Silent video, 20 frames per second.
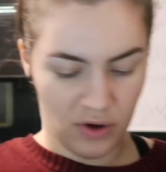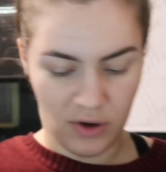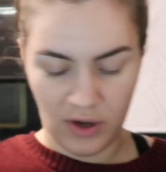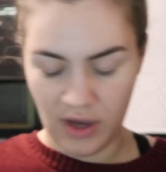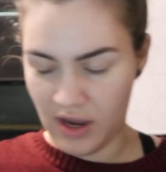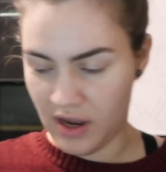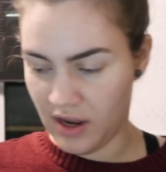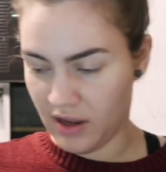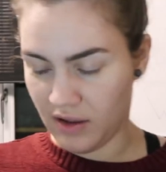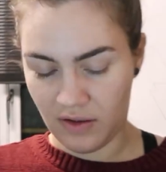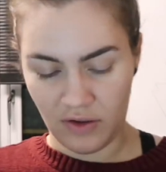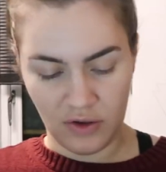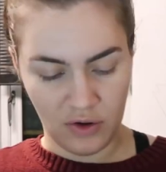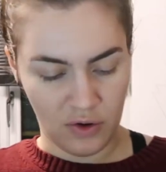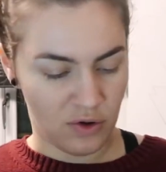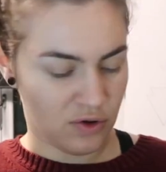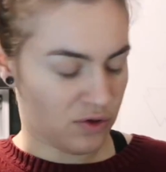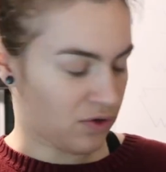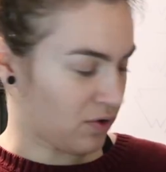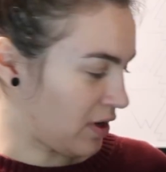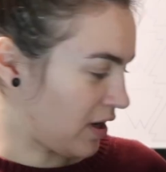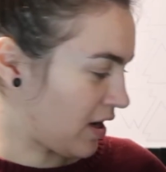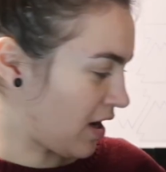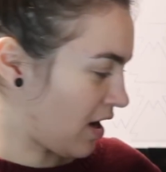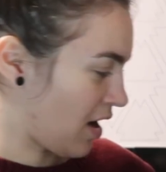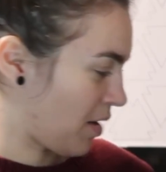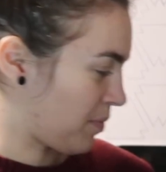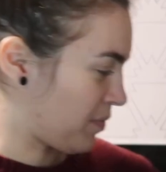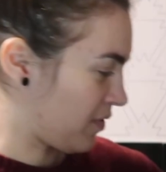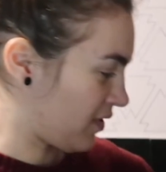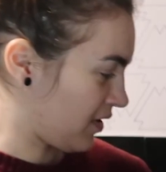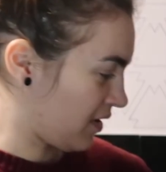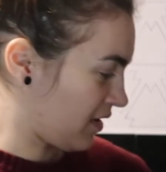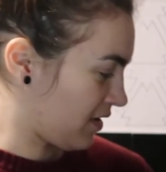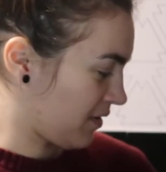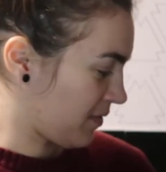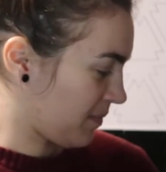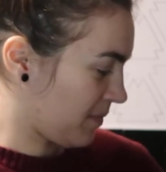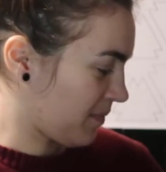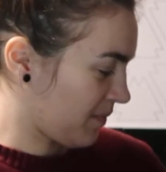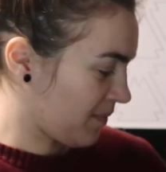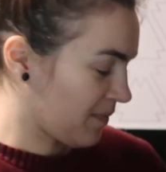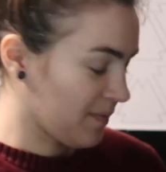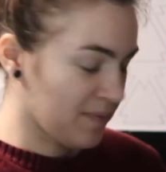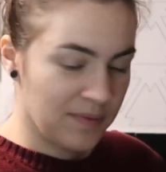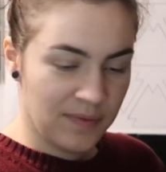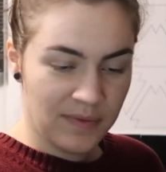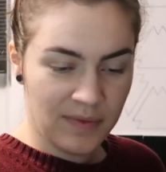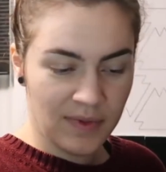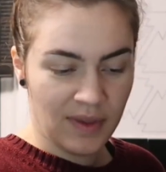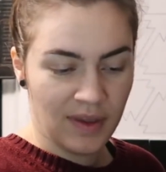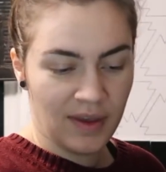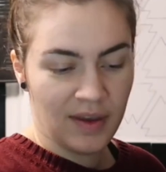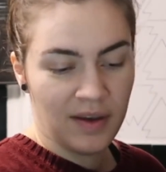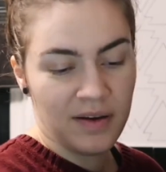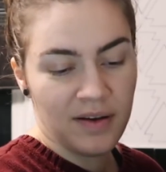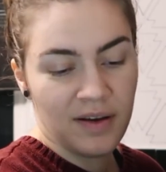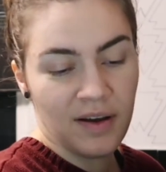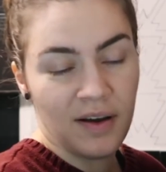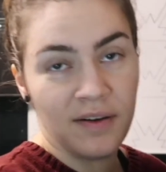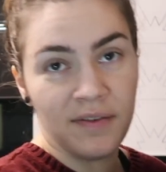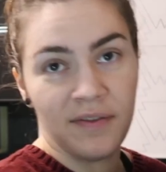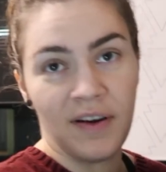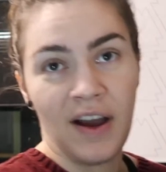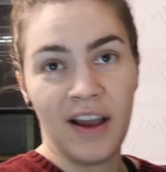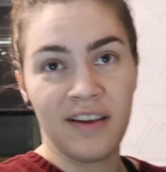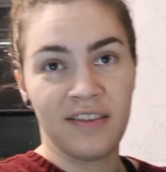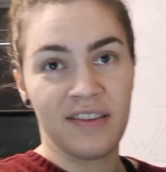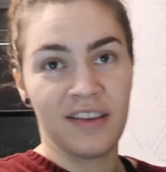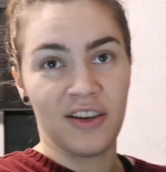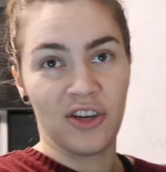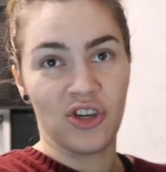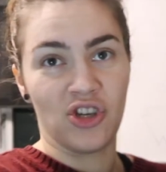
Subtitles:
You get 2 to 3 cups of icing